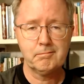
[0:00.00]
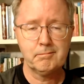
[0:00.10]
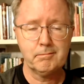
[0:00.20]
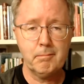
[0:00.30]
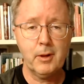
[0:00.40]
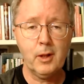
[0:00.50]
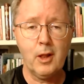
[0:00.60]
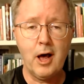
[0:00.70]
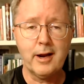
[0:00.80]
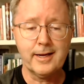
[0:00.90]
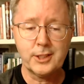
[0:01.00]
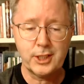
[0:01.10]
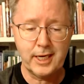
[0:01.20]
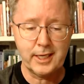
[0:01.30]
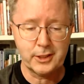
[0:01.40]
melodic
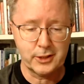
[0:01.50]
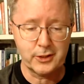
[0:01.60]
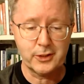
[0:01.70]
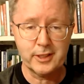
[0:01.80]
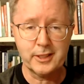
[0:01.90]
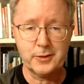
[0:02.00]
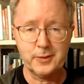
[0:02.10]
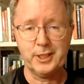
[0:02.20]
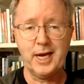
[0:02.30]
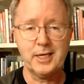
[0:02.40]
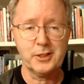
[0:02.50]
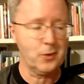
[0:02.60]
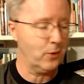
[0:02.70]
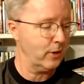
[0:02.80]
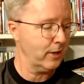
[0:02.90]
change to turn it into a jazz
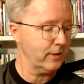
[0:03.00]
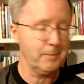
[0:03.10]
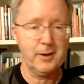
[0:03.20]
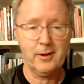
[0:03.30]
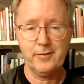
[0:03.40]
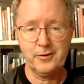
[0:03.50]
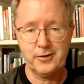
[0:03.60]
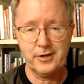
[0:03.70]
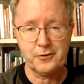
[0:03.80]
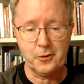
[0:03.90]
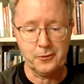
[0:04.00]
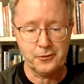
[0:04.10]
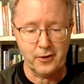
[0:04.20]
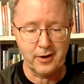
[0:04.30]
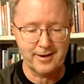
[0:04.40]
chord in the middle of this disco
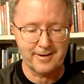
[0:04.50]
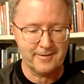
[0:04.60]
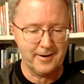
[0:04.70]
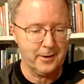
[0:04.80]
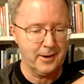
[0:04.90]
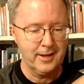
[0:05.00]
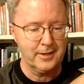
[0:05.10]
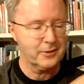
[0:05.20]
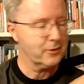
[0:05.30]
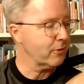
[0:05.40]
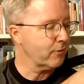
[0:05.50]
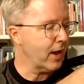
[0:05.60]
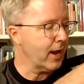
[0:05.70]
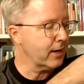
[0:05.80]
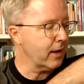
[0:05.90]
song, right? So you've
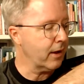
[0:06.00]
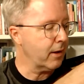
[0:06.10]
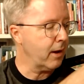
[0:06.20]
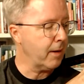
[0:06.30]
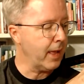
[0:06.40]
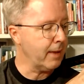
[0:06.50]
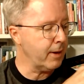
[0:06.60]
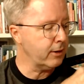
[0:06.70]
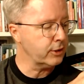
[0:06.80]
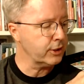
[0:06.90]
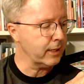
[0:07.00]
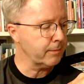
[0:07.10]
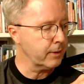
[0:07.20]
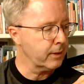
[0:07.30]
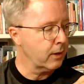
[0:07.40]
got A minor
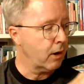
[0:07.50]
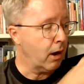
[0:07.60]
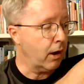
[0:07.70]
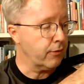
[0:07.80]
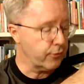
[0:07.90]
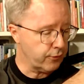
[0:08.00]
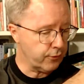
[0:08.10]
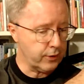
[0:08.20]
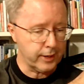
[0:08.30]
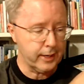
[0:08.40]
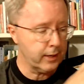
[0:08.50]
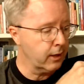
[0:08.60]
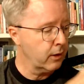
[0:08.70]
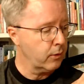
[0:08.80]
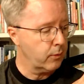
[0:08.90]
shape on 3
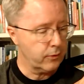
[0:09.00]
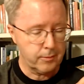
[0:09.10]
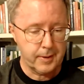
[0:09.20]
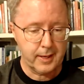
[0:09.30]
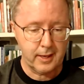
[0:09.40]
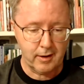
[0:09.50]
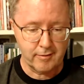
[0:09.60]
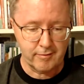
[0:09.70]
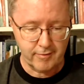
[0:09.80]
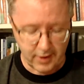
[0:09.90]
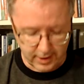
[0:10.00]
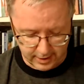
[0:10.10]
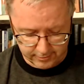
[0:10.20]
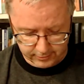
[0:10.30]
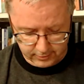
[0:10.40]
with your pinky on
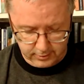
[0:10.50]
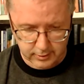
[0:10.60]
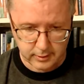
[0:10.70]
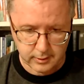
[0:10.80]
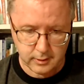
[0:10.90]
5. So